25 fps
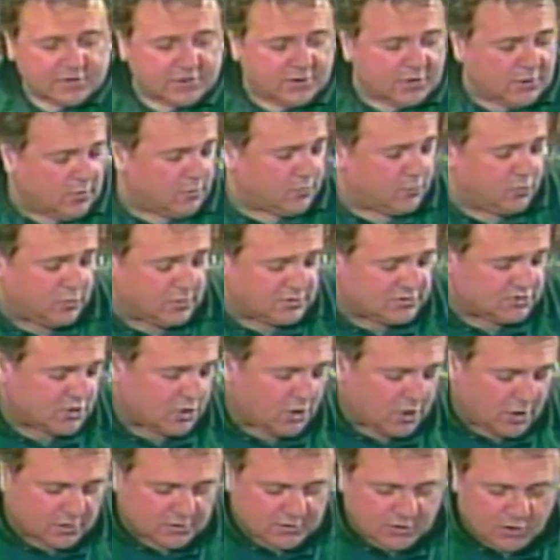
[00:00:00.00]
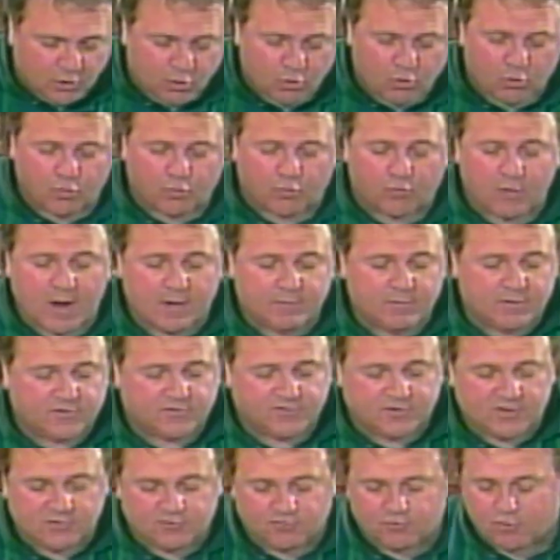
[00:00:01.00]
know, what's called the old rabbit
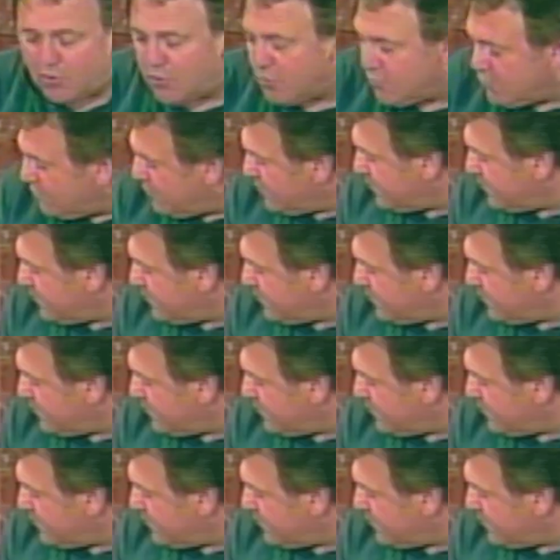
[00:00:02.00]
syndrome,